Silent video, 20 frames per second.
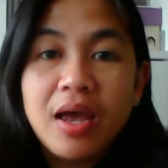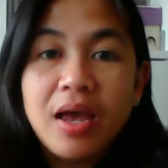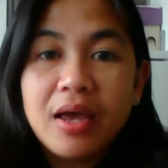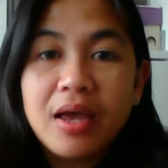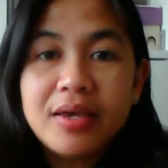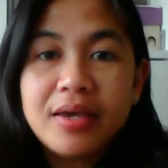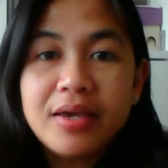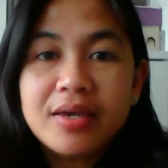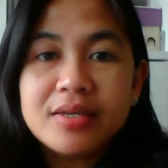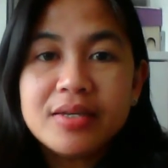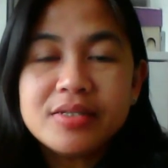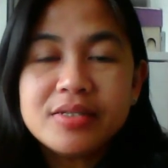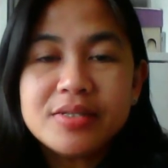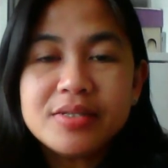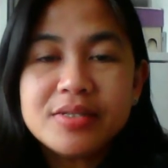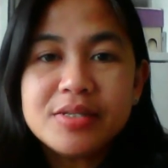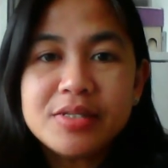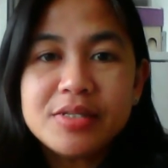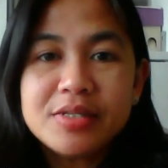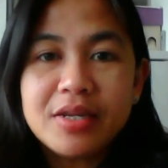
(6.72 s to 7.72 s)
Hi guys,
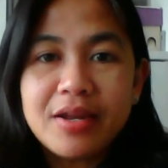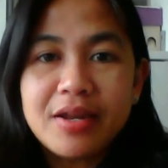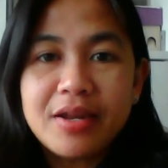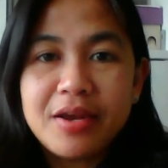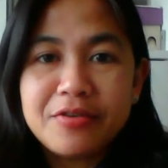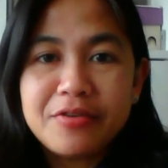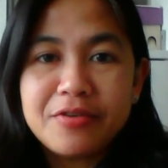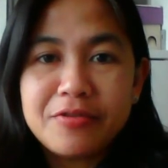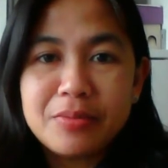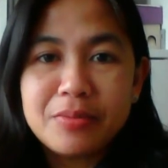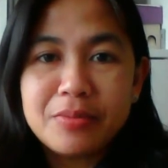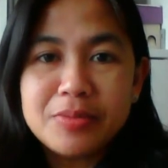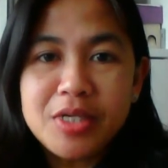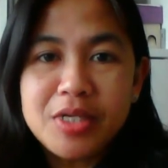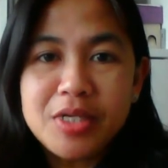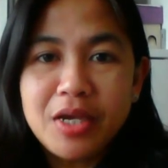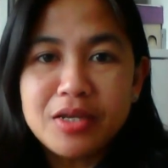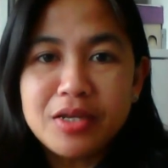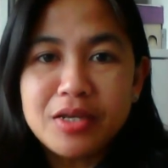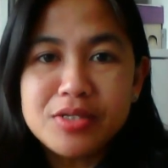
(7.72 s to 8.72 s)
this is Claire from
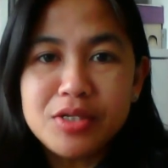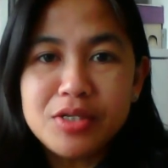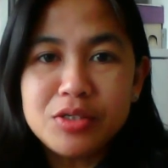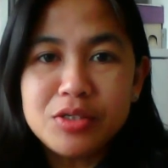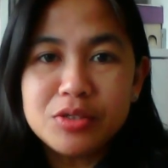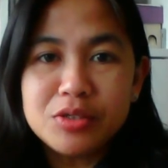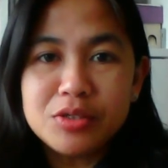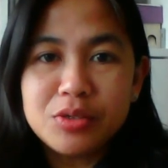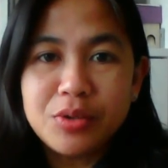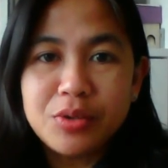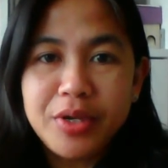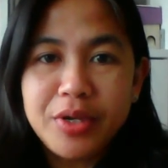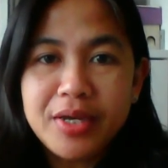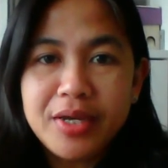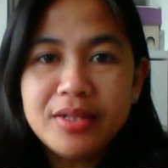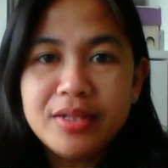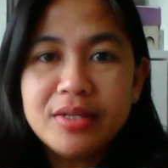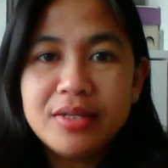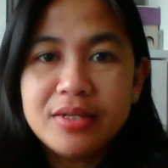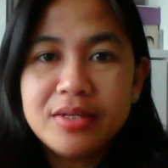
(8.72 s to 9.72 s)
JNC
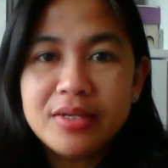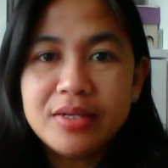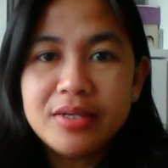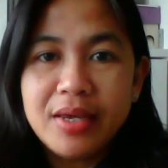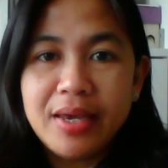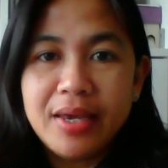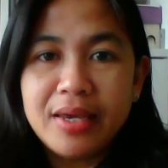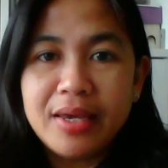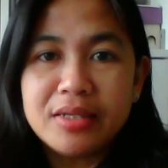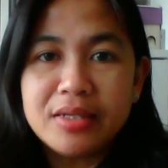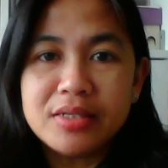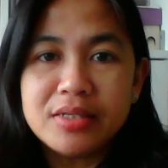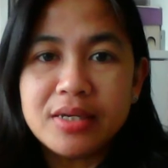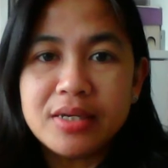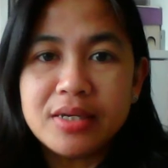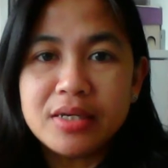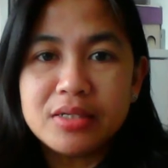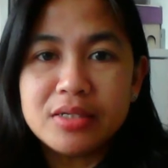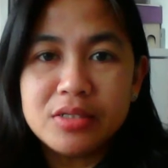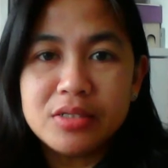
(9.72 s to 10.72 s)
Tutorial and
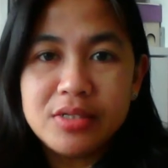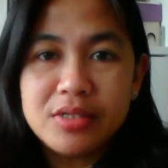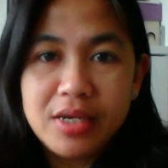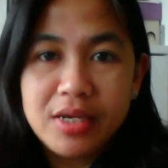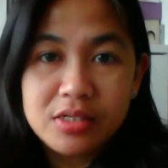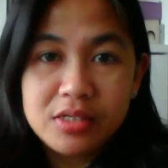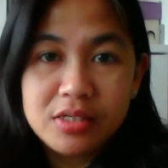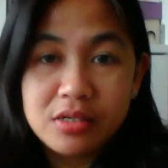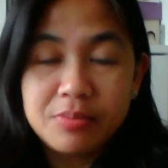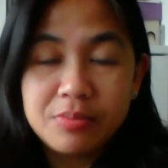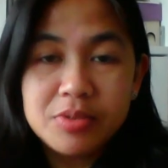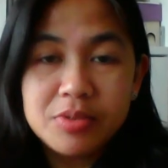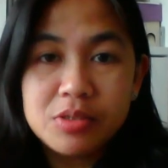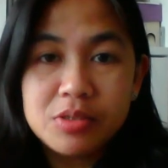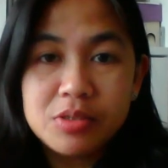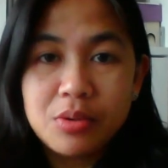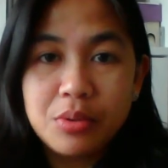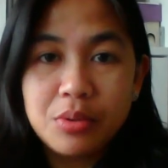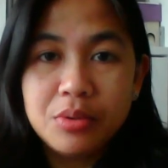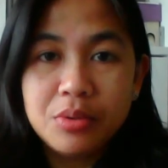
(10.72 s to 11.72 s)
uh, today's
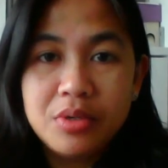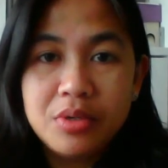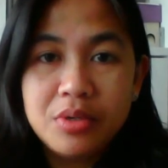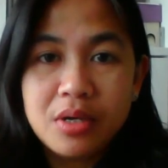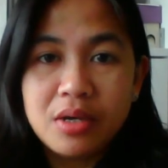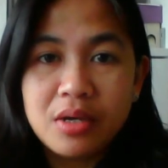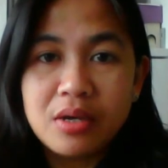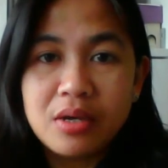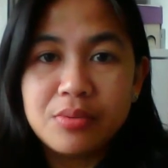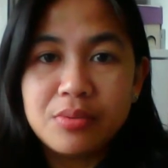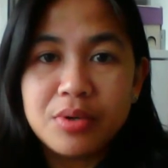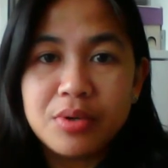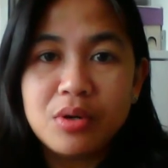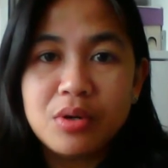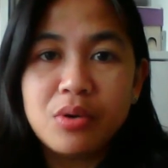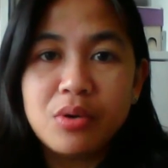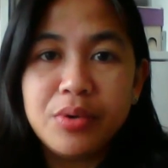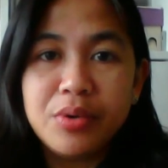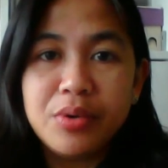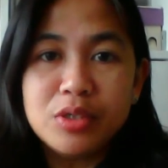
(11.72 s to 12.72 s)
episode uh, we're
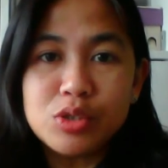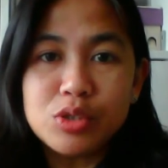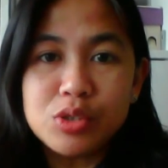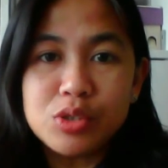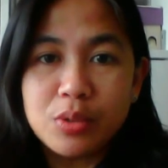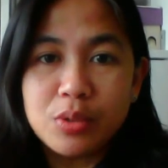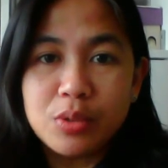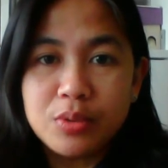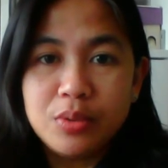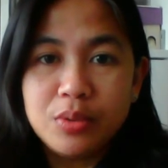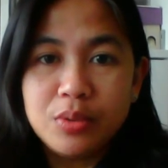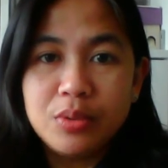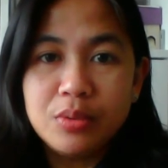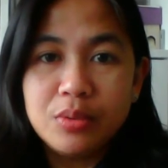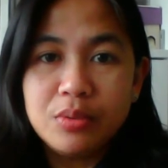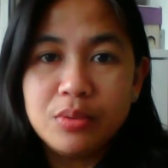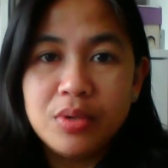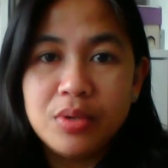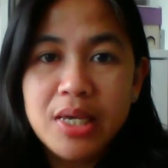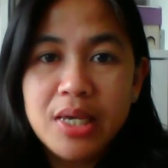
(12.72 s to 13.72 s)
going to show to
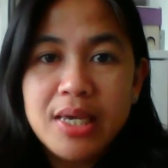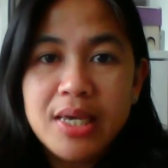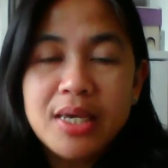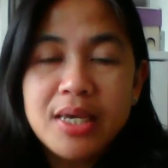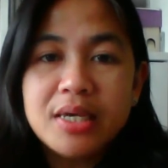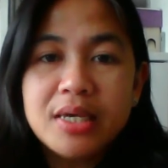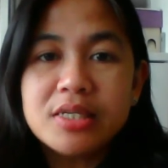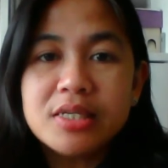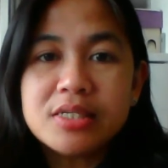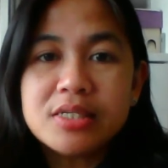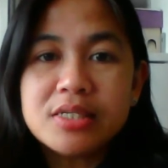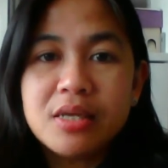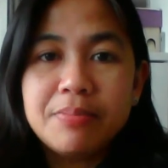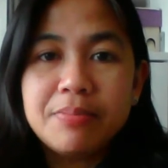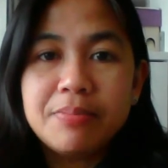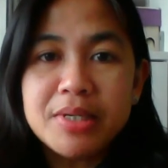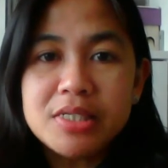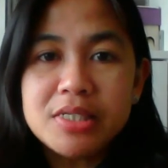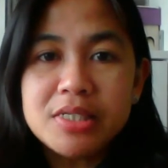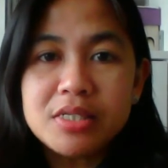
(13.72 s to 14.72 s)
you a
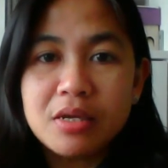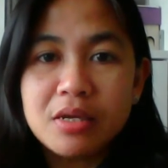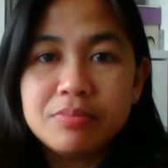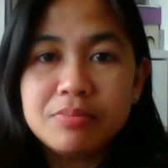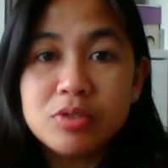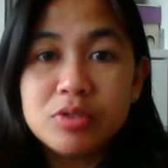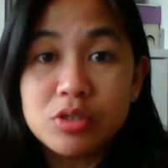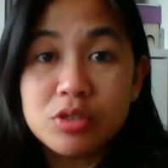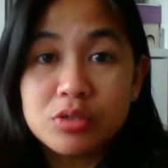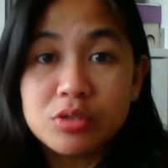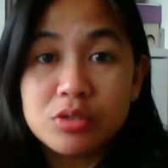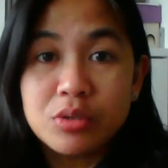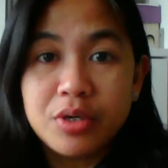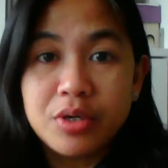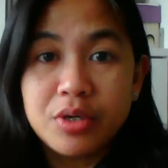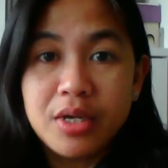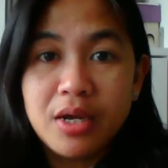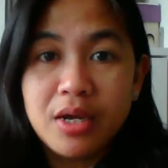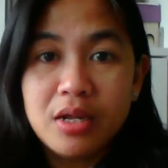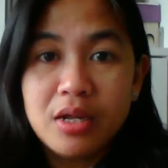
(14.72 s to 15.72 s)
step-by-step -step
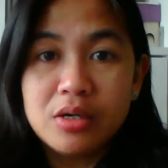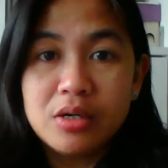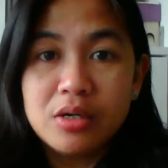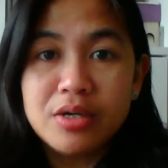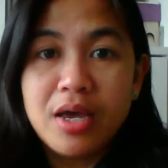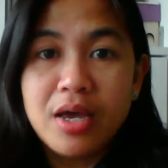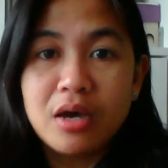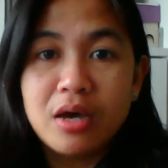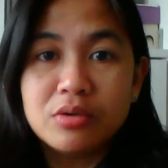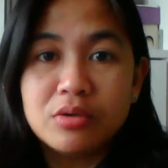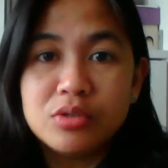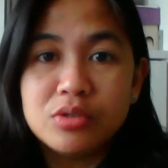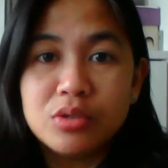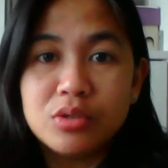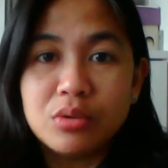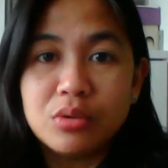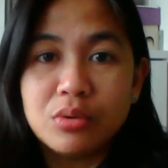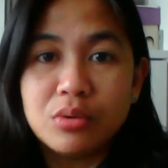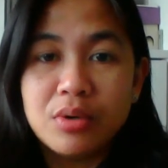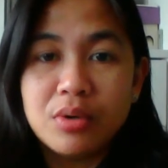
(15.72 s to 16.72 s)
tutorial on how
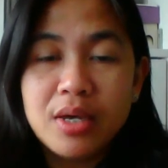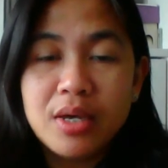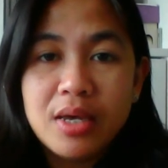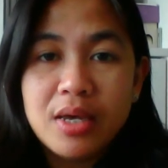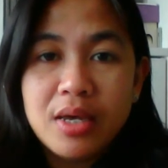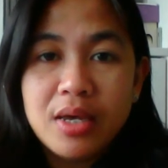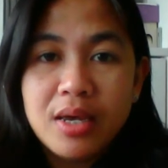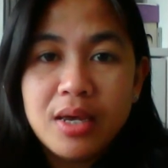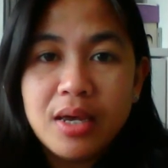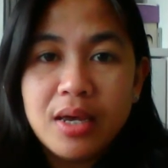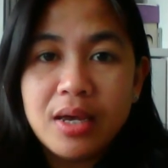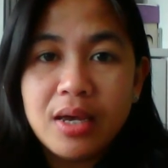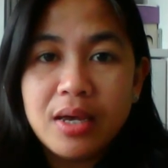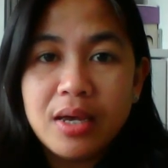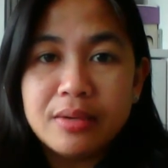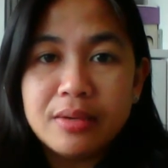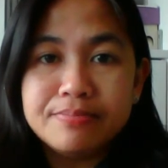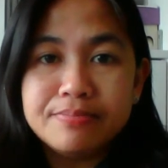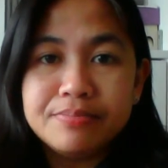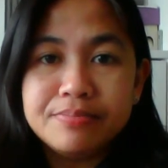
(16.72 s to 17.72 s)
to
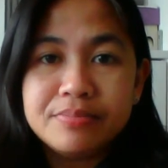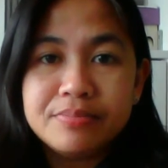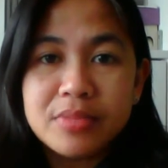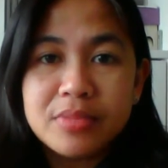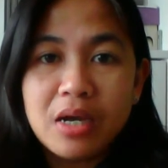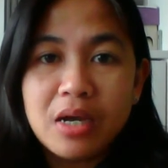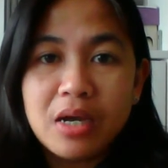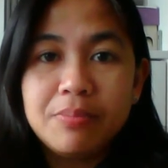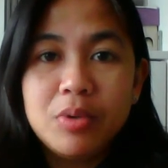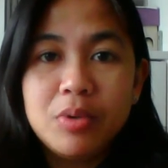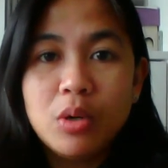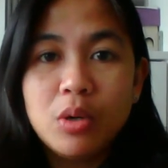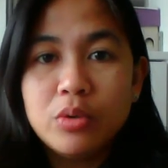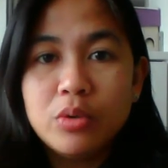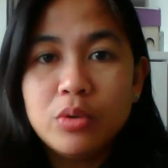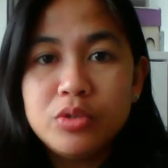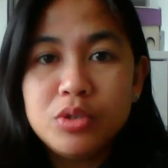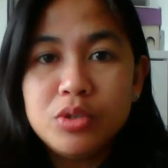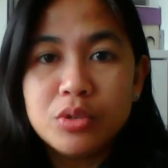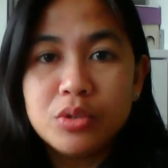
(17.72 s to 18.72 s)
um,
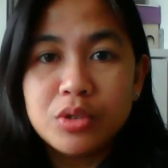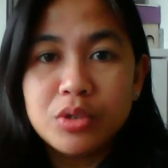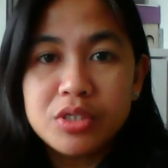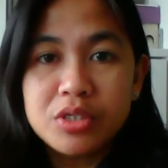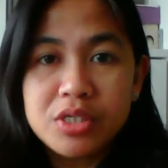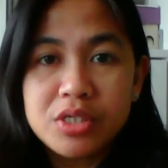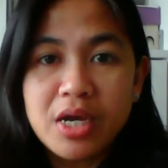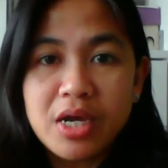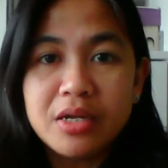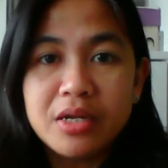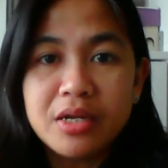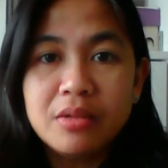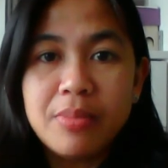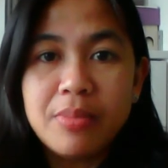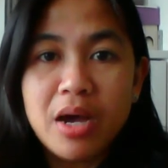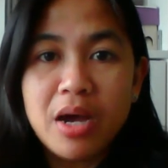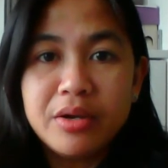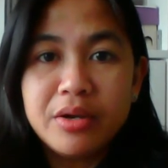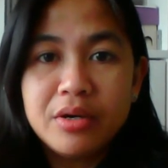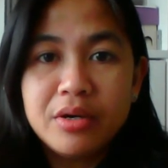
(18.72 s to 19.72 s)
upload your channel
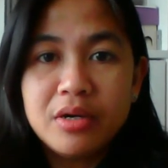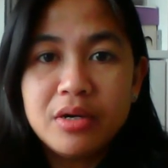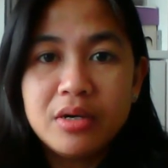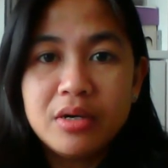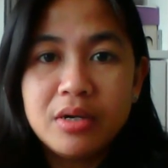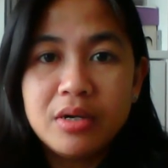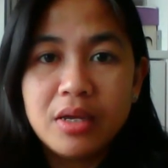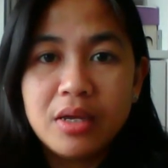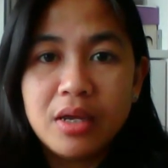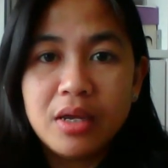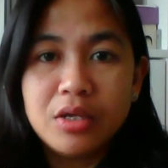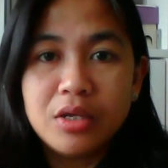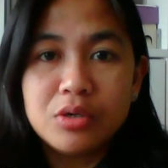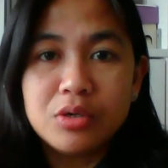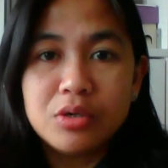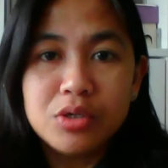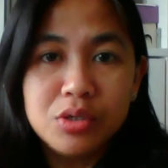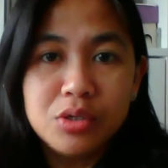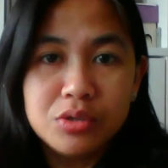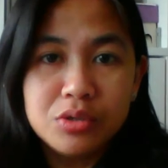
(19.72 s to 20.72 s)
banner in
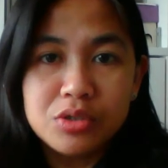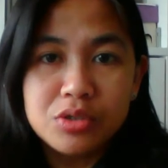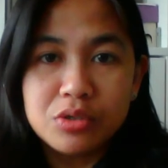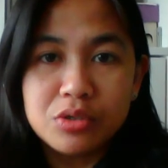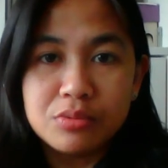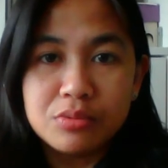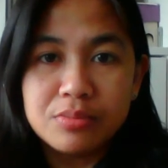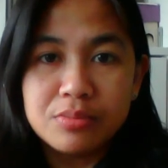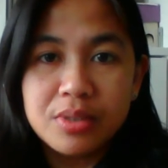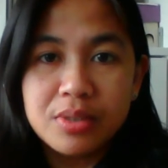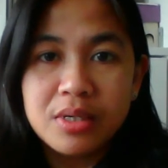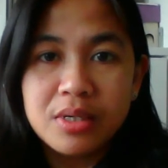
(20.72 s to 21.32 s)
your YouTube.